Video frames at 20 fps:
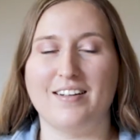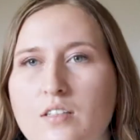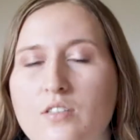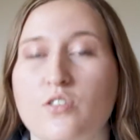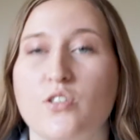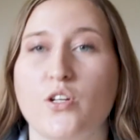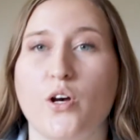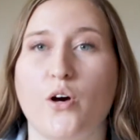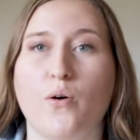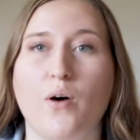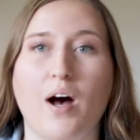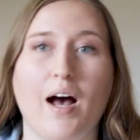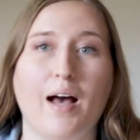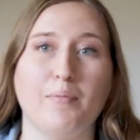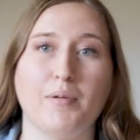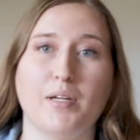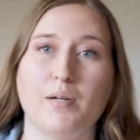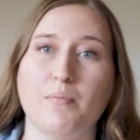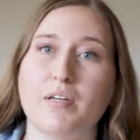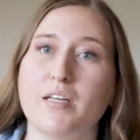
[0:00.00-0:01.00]
So
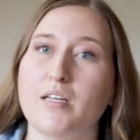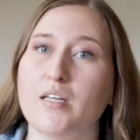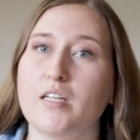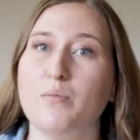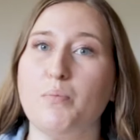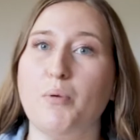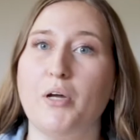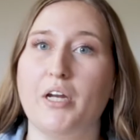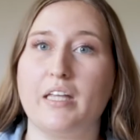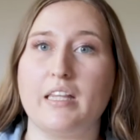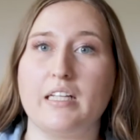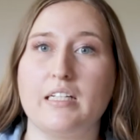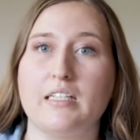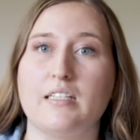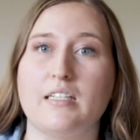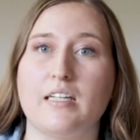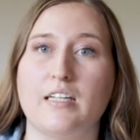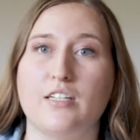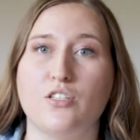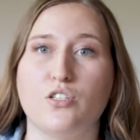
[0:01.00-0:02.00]
I'm going to be putting
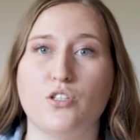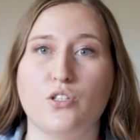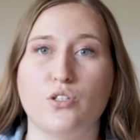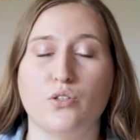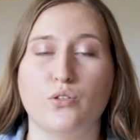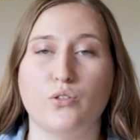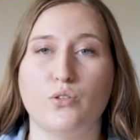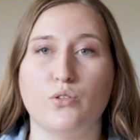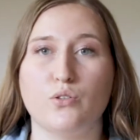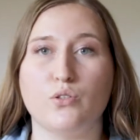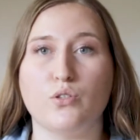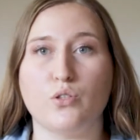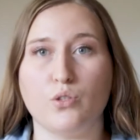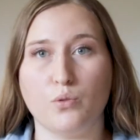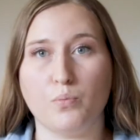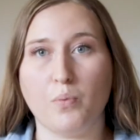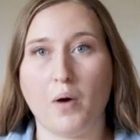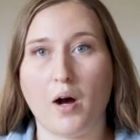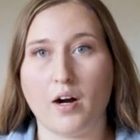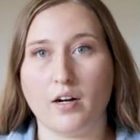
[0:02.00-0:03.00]
this into
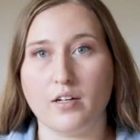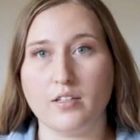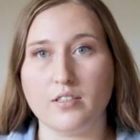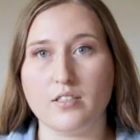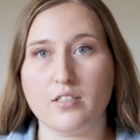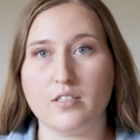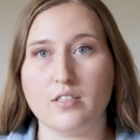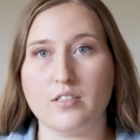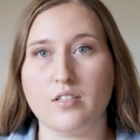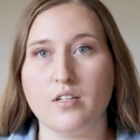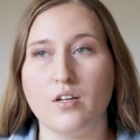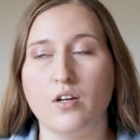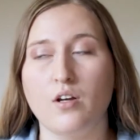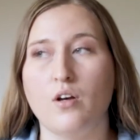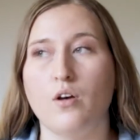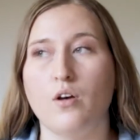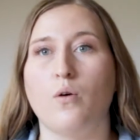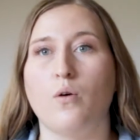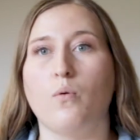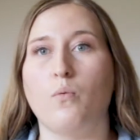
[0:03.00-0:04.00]
two parts,
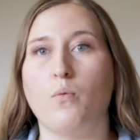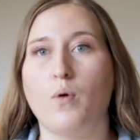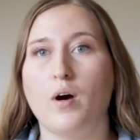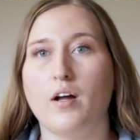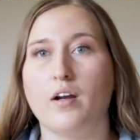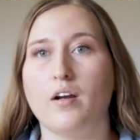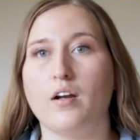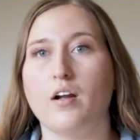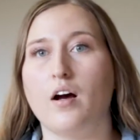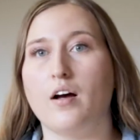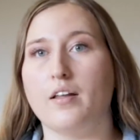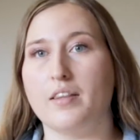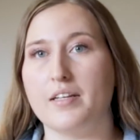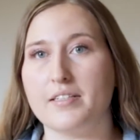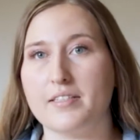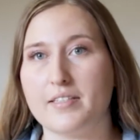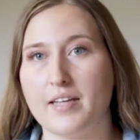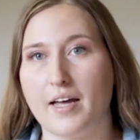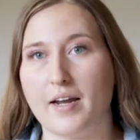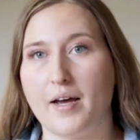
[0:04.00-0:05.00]
one on the
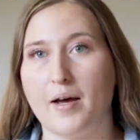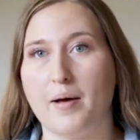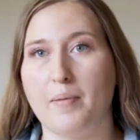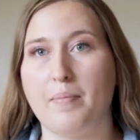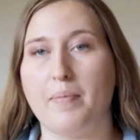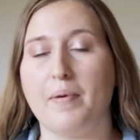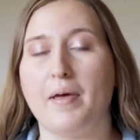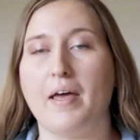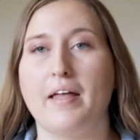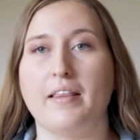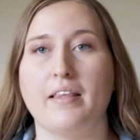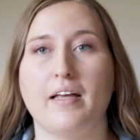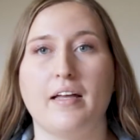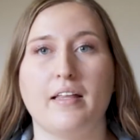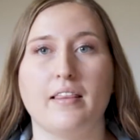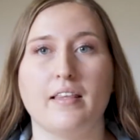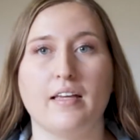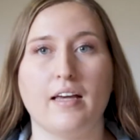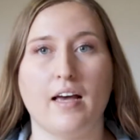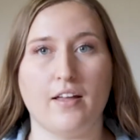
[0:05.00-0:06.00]
setup and
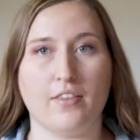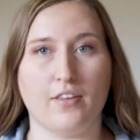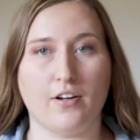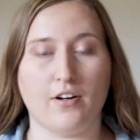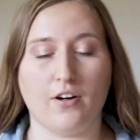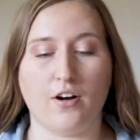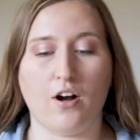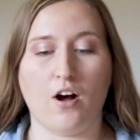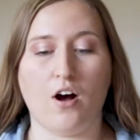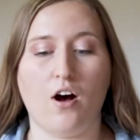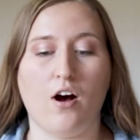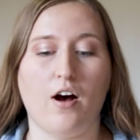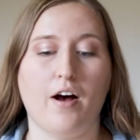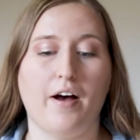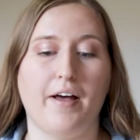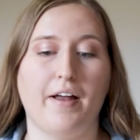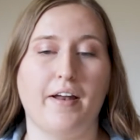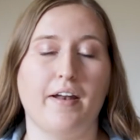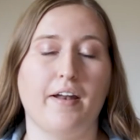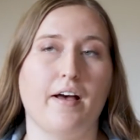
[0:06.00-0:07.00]
then the other
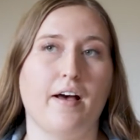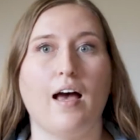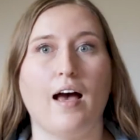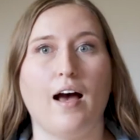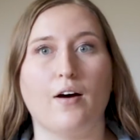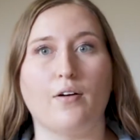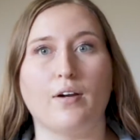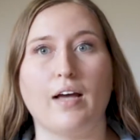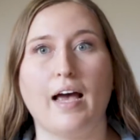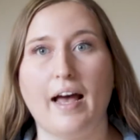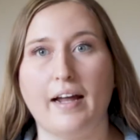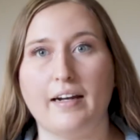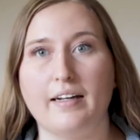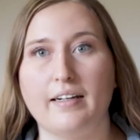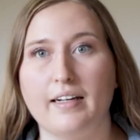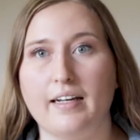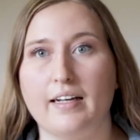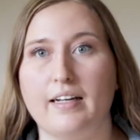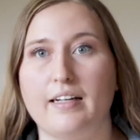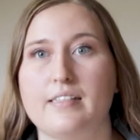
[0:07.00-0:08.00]
on how to
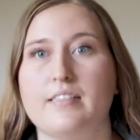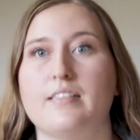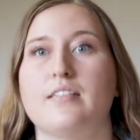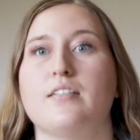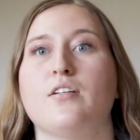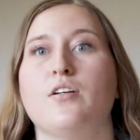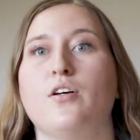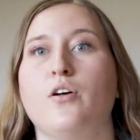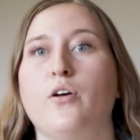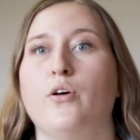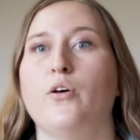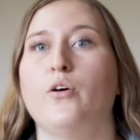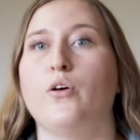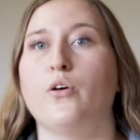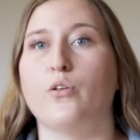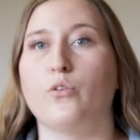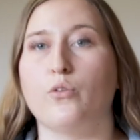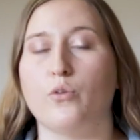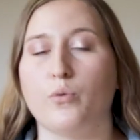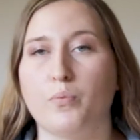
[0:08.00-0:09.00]
edit it
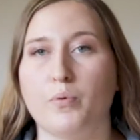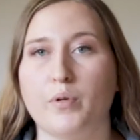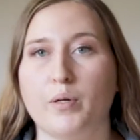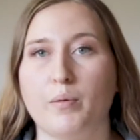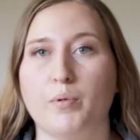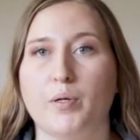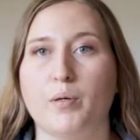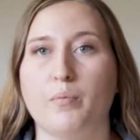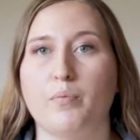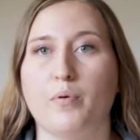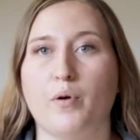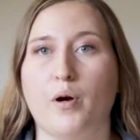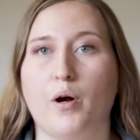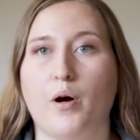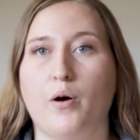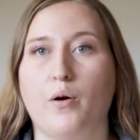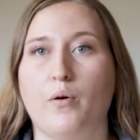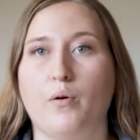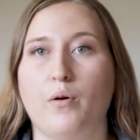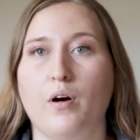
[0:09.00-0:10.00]
through Premiere
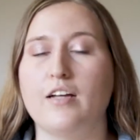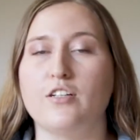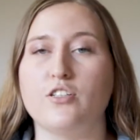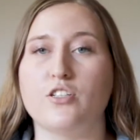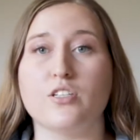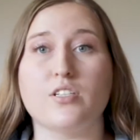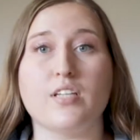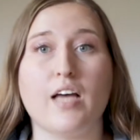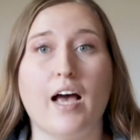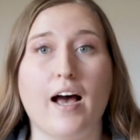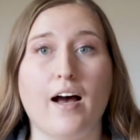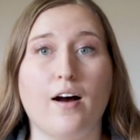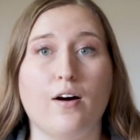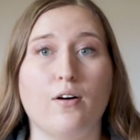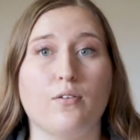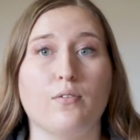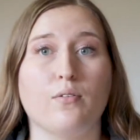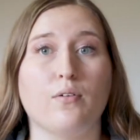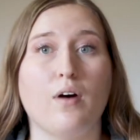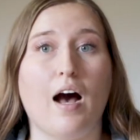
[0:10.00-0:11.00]
Pro, and just
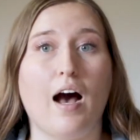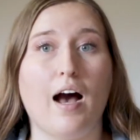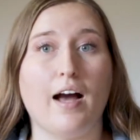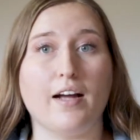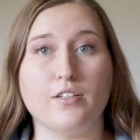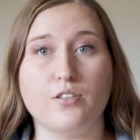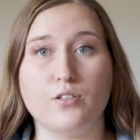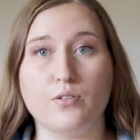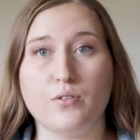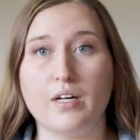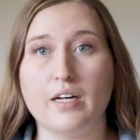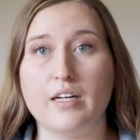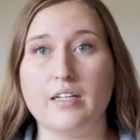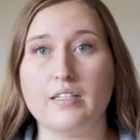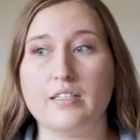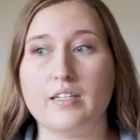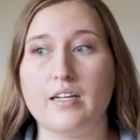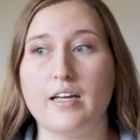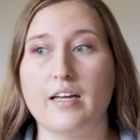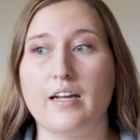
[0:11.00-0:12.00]
how I do
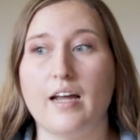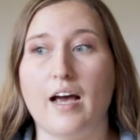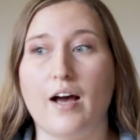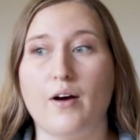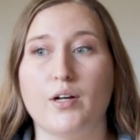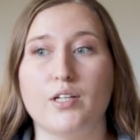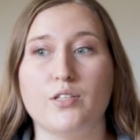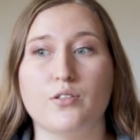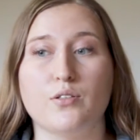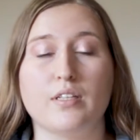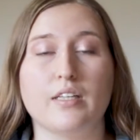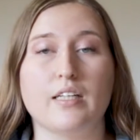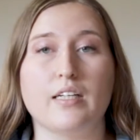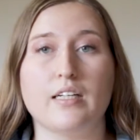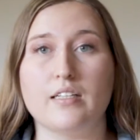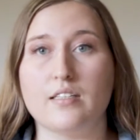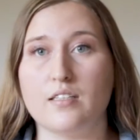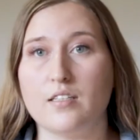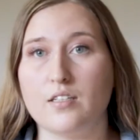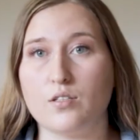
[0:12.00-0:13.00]
it and how I do it the
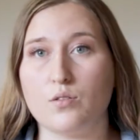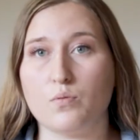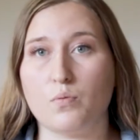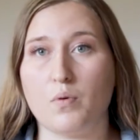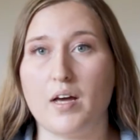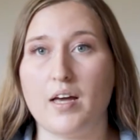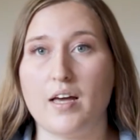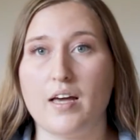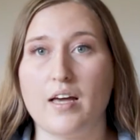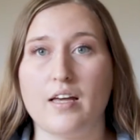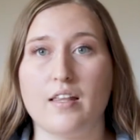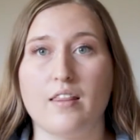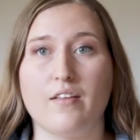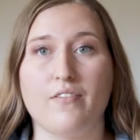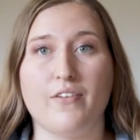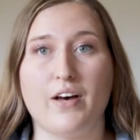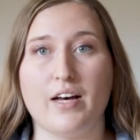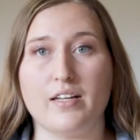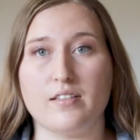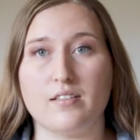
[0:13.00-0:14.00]
easiest way, the
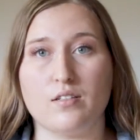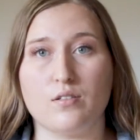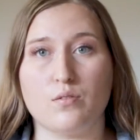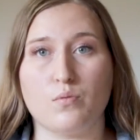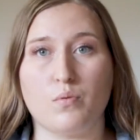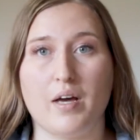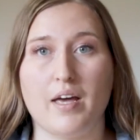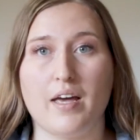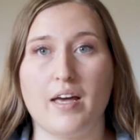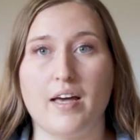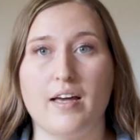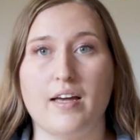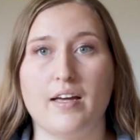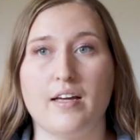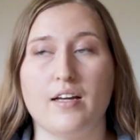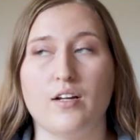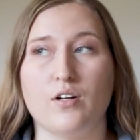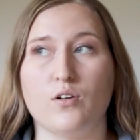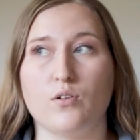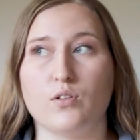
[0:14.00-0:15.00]
fastest
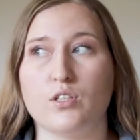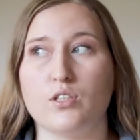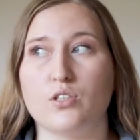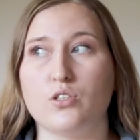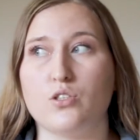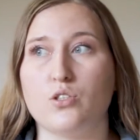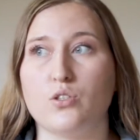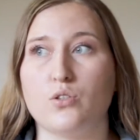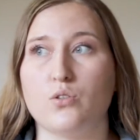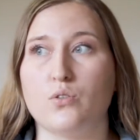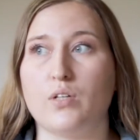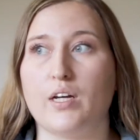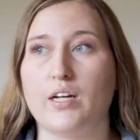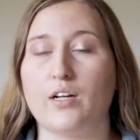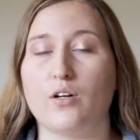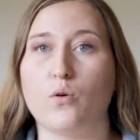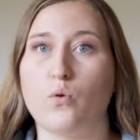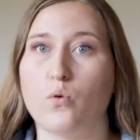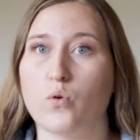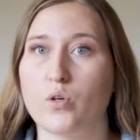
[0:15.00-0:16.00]
way in order to get
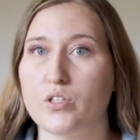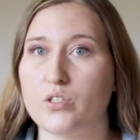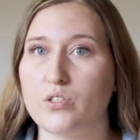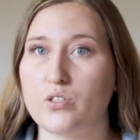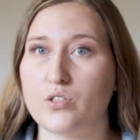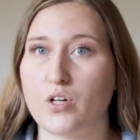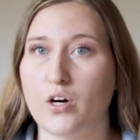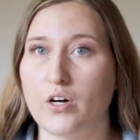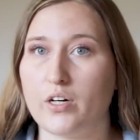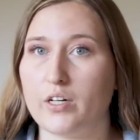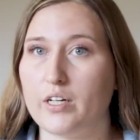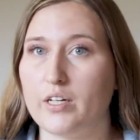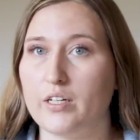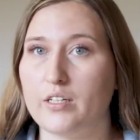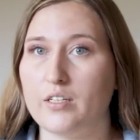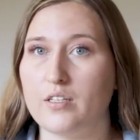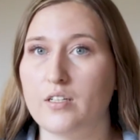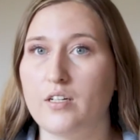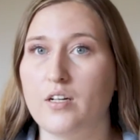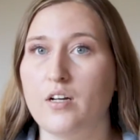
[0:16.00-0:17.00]
a course
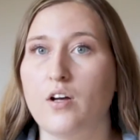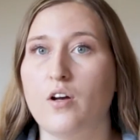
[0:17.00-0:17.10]
started